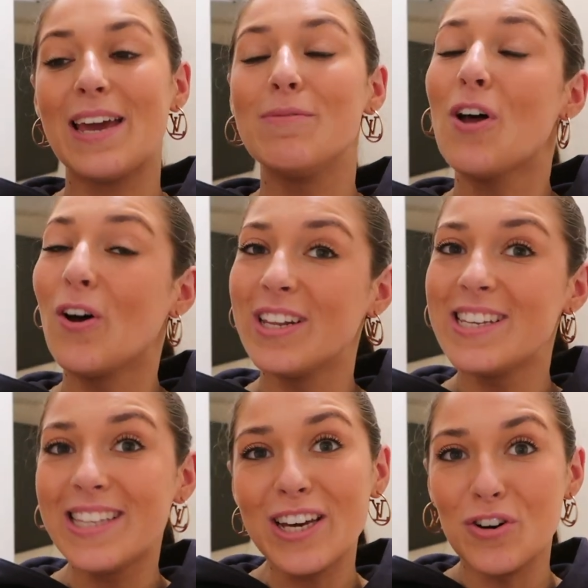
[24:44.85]
It was
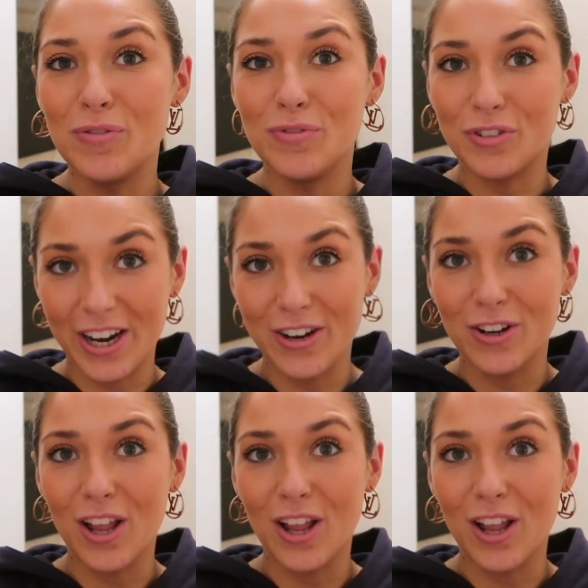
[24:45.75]
honestly unreal.